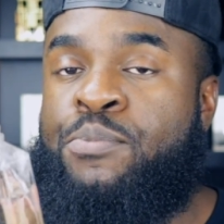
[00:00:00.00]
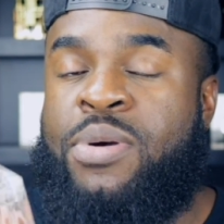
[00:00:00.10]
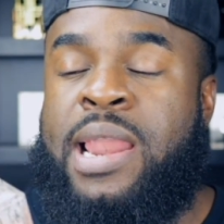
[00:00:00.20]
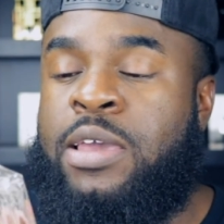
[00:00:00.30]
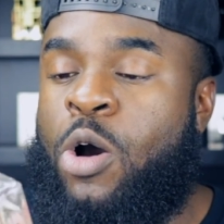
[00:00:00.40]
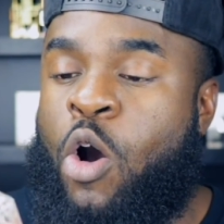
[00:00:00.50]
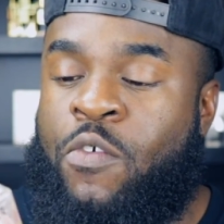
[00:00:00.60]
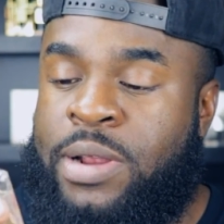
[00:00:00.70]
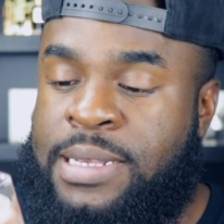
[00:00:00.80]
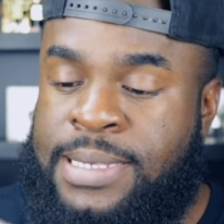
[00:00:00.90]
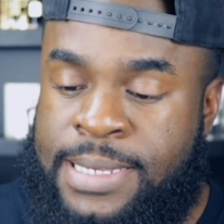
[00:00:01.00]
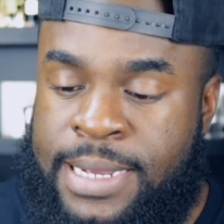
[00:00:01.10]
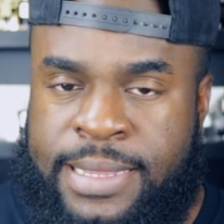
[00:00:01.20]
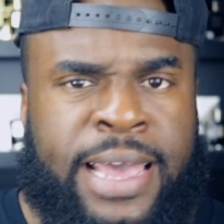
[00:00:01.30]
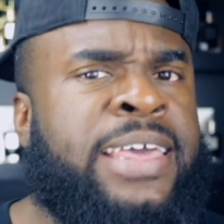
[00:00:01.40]
you probably already
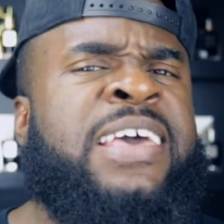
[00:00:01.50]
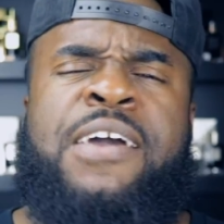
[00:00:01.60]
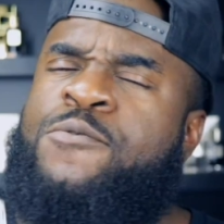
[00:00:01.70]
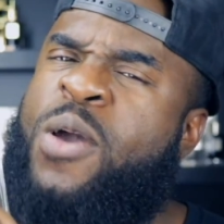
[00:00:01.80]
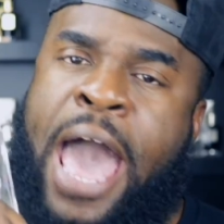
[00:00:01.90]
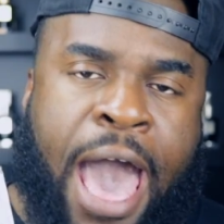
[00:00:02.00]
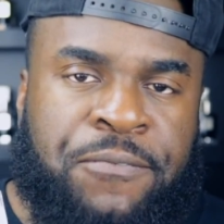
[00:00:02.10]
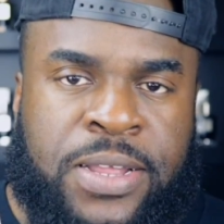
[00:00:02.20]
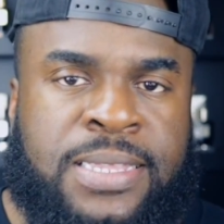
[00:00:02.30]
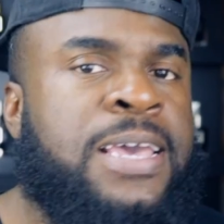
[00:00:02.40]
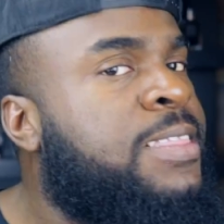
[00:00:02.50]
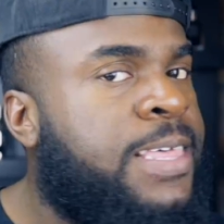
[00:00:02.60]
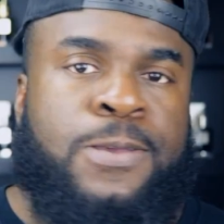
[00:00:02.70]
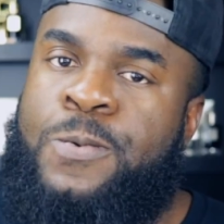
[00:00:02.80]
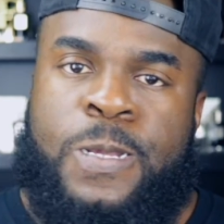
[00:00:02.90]
seen that. If you haven't,
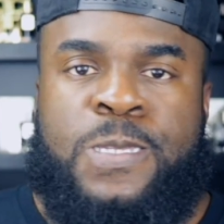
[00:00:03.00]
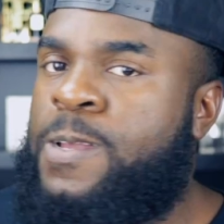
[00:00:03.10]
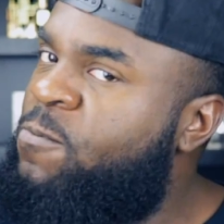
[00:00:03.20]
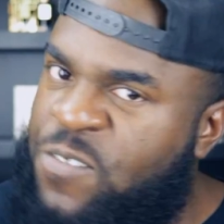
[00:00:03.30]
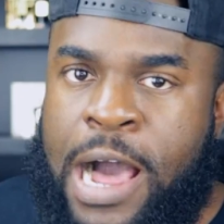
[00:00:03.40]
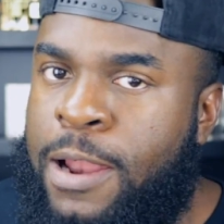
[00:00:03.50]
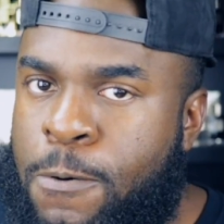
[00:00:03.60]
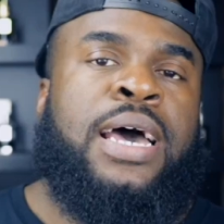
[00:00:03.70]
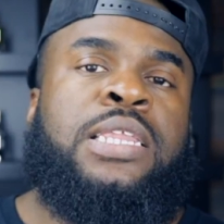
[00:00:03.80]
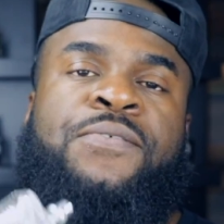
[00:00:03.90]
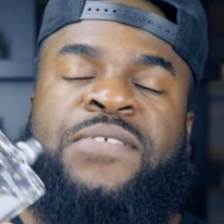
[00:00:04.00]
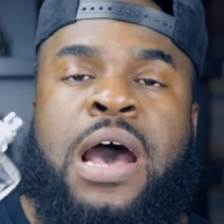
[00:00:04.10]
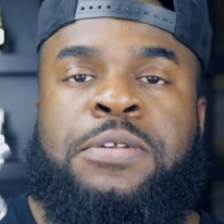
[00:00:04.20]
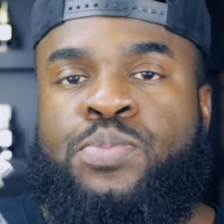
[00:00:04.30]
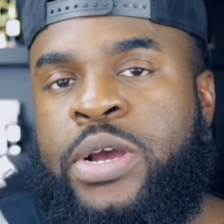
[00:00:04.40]
then you need to follow. I did
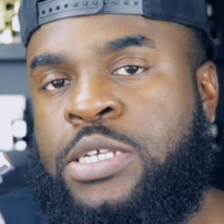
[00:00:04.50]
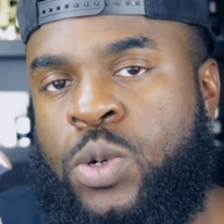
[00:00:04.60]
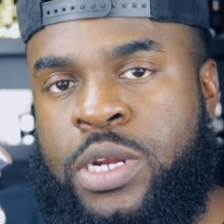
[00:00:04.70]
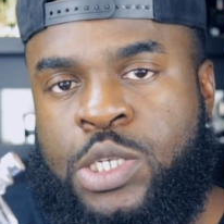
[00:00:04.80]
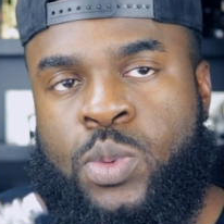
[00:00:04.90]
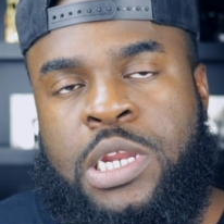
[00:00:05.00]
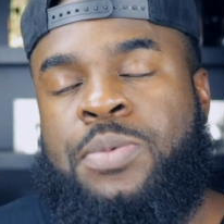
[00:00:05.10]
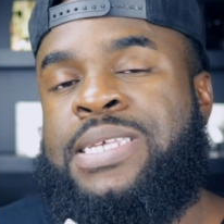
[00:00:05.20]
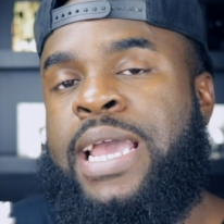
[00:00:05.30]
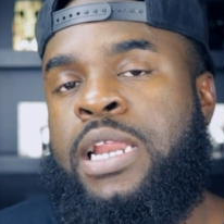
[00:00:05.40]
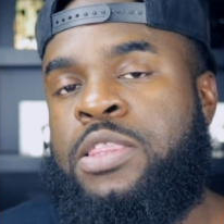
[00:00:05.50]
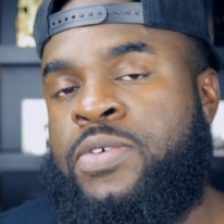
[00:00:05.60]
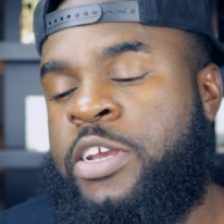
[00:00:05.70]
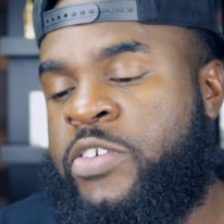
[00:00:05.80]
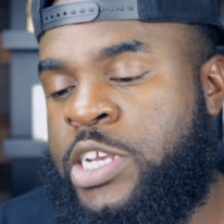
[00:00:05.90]
five sprays on this one. It was
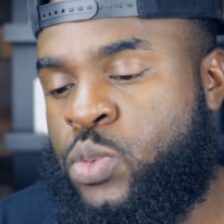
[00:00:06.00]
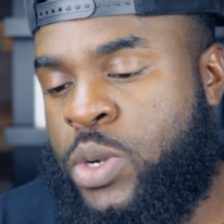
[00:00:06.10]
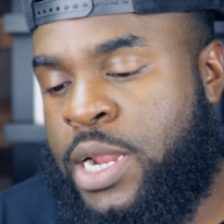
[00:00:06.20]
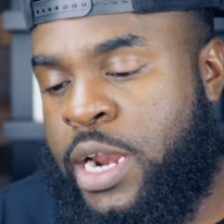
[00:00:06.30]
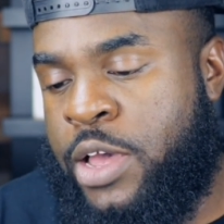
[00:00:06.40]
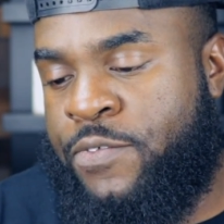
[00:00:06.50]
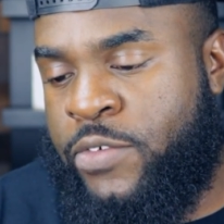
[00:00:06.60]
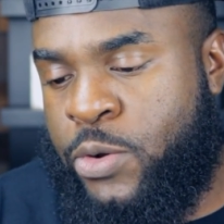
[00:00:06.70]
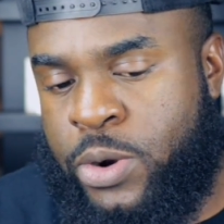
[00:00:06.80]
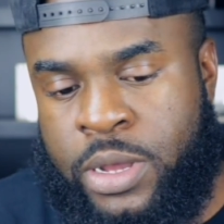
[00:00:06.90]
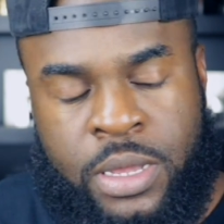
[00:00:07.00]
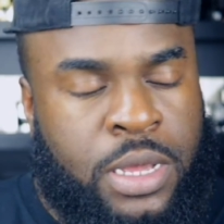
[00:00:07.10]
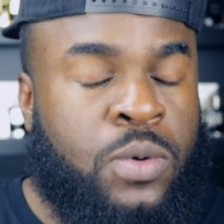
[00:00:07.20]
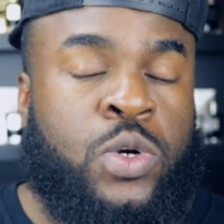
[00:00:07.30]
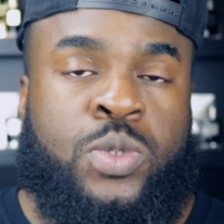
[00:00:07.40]
83 degrees when I left Florida,
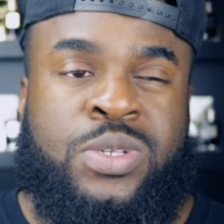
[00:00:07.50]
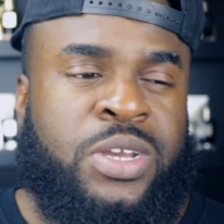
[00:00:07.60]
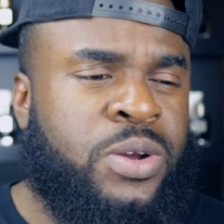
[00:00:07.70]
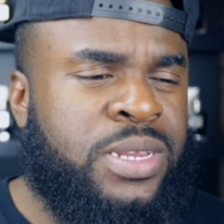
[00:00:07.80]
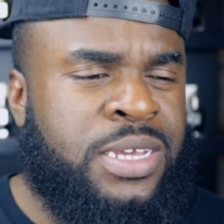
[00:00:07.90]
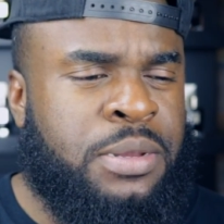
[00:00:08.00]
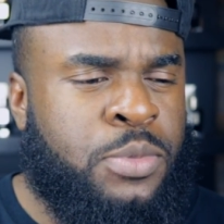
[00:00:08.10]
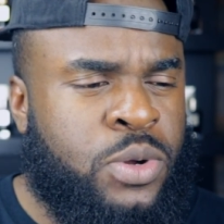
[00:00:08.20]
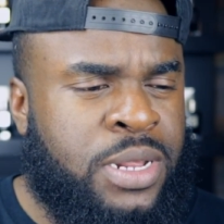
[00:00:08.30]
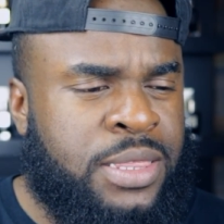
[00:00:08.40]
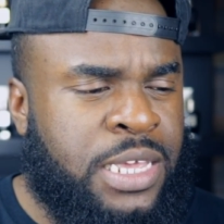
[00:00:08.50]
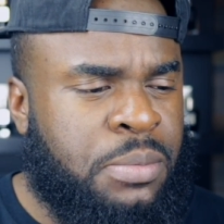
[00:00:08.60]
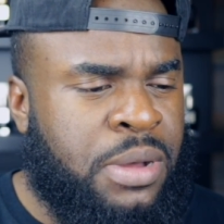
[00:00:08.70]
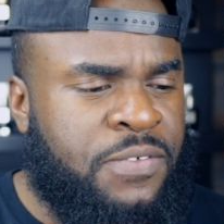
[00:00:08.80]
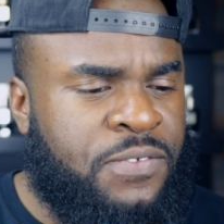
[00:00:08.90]
um, which was early in the morning. I
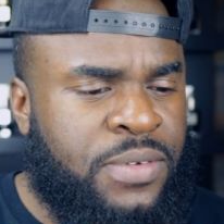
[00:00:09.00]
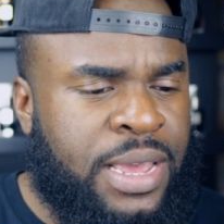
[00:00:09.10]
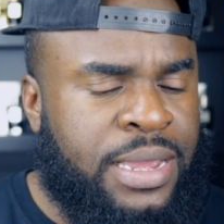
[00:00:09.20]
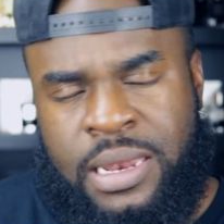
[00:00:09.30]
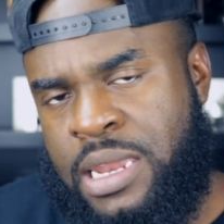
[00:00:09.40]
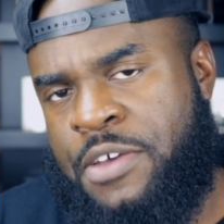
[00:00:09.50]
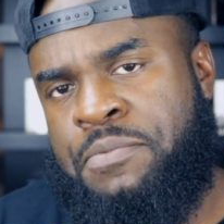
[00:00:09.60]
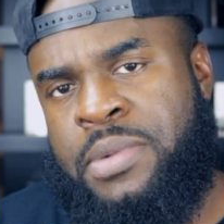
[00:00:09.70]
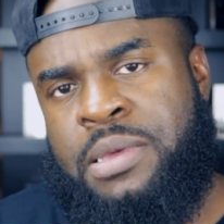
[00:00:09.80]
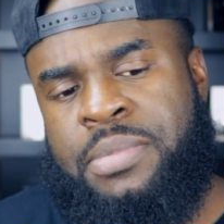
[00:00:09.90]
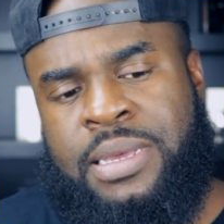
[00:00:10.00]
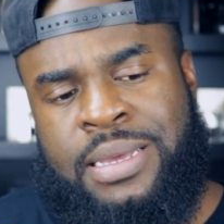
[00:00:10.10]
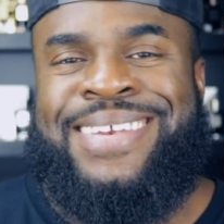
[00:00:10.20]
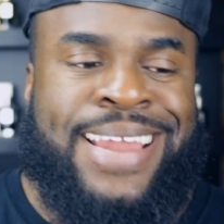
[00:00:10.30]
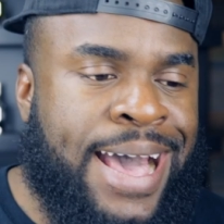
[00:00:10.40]
think my flight left
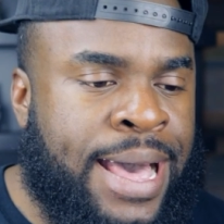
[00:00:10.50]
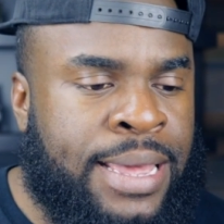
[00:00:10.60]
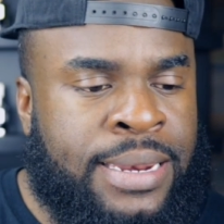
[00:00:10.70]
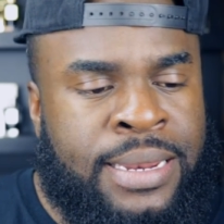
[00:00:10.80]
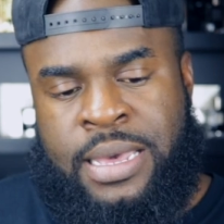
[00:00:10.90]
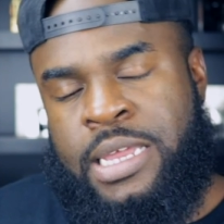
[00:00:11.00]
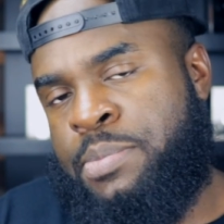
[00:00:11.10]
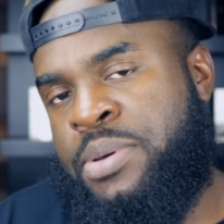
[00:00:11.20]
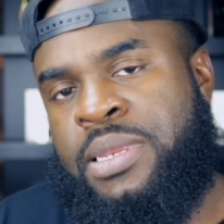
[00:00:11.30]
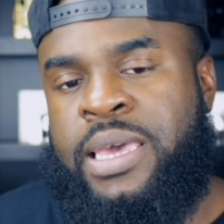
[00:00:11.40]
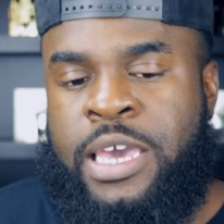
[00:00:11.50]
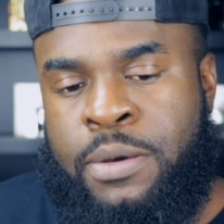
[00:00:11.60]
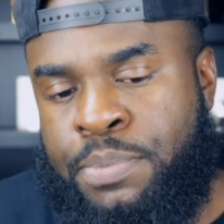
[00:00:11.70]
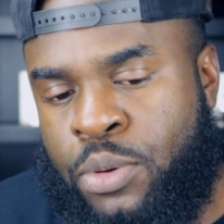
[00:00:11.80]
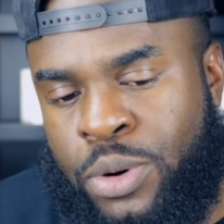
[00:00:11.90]
maybe nine, had to be at the
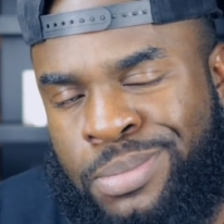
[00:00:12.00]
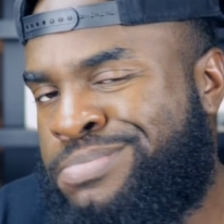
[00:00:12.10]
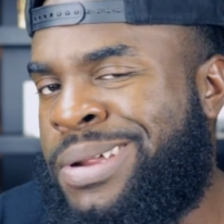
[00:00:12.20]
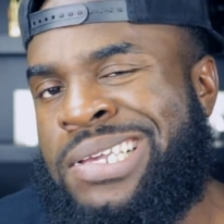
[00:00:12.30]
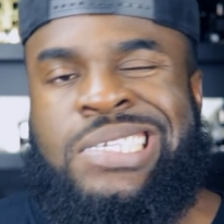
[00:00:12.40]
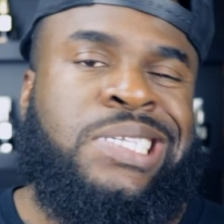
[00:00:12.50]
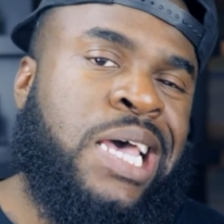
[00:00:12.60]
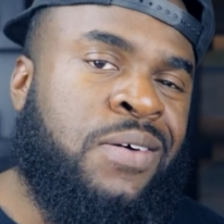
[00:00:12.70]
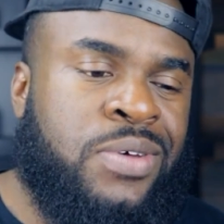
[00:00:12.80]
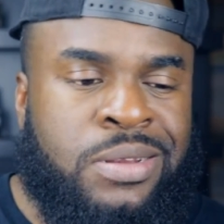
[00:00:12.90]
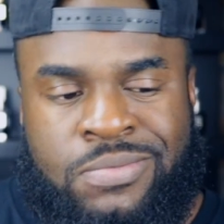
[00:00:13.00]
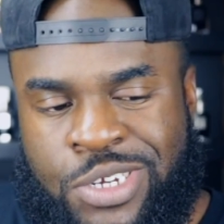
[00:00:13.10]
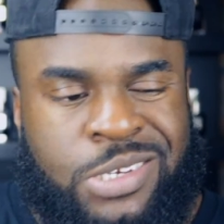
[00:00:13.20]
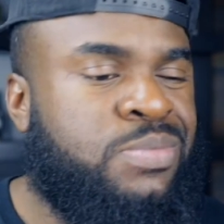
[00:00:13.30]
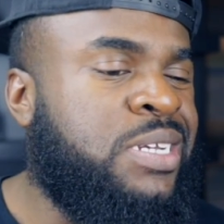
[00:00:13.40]
airport like seven,
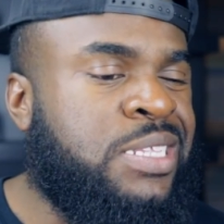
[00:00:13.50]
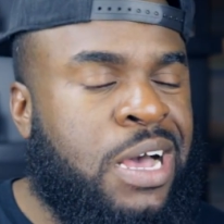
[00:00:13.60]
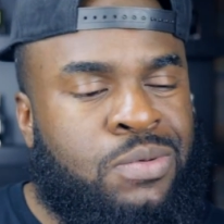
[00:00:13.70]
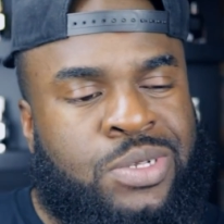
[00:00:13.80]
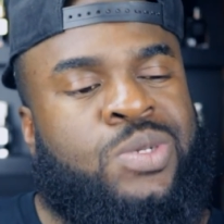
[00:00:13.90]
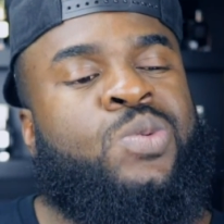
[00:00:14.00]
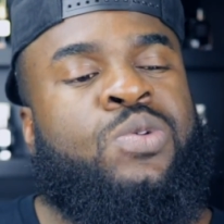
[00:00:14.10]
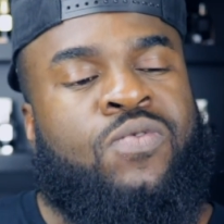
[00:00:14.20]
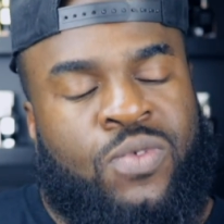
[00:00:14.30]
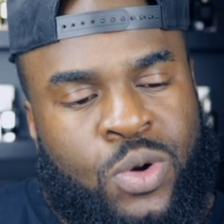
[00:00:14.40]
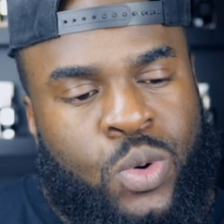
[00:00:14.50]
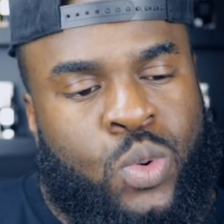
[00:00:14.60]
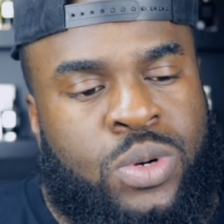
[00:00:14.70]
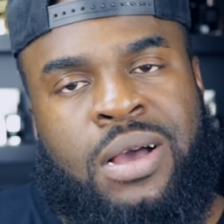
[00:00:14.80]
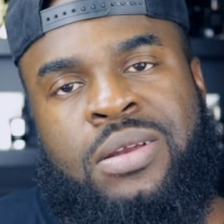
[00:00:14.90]
which means I was on the
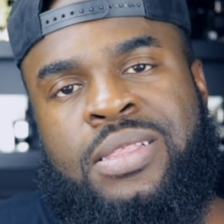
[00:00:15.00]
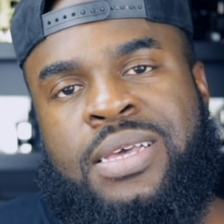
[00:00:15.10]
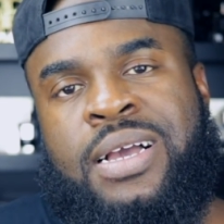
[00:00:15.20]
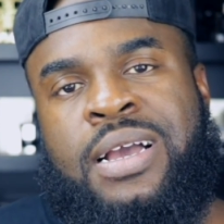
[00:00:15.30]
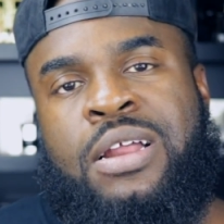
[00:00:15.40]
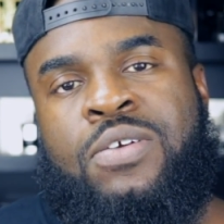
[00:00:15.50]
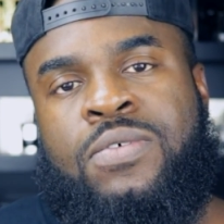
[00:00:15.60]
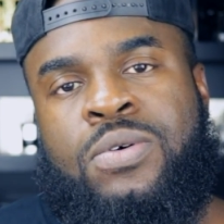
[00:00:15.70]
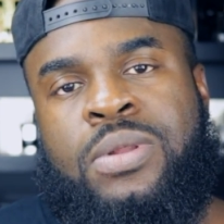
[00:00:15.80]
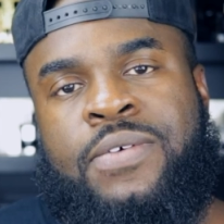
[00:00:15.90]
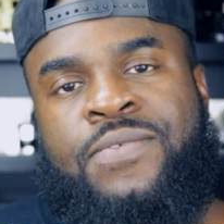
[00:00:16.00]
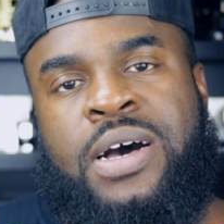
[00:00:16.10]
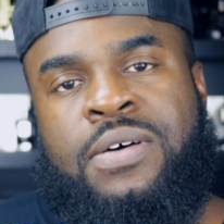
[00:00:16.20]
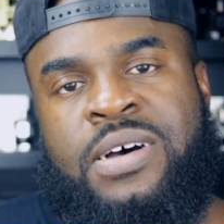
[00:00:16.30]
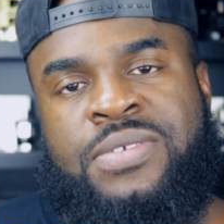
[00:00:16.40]
road enrolled. And I think I got enrolled like
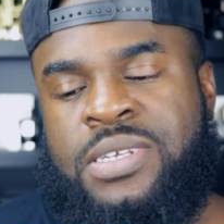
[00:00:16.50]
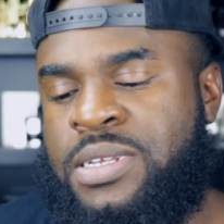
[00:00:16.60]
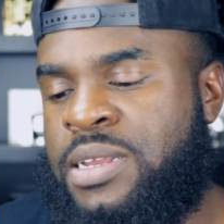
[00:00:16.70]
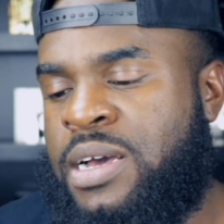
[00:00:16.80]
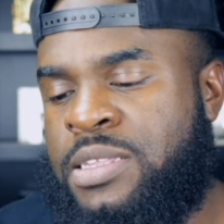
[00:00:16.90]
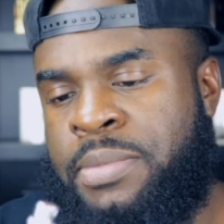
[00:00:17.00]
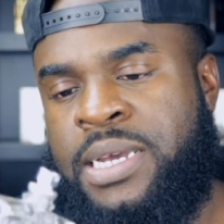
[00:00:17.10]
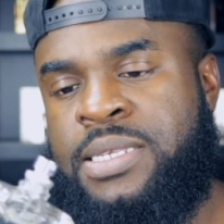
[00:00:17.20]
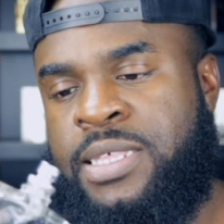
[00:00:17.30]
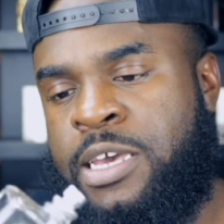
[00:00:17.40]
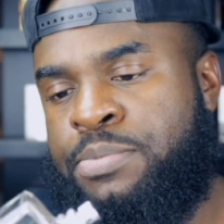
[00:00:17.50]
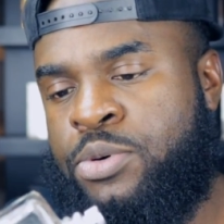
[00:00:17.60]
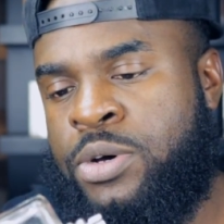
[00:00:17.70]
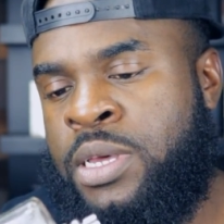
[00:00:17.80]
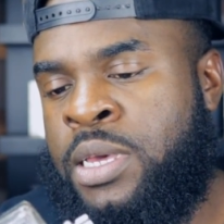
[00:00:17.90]
five, five, six o'clock to make it to the
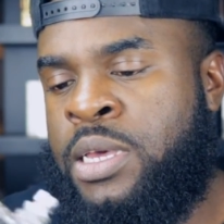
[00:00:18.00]
airport.